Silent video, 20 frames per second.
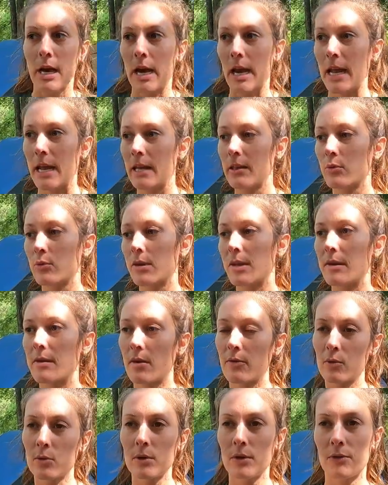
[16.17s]
and there's
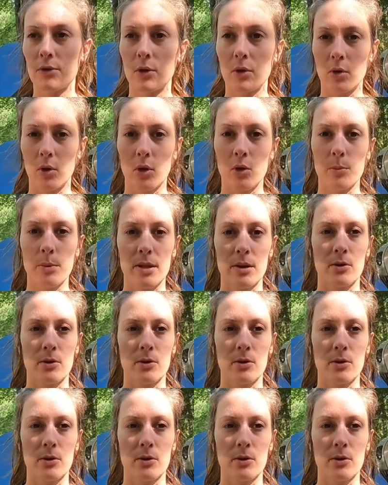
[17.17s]
several different loops.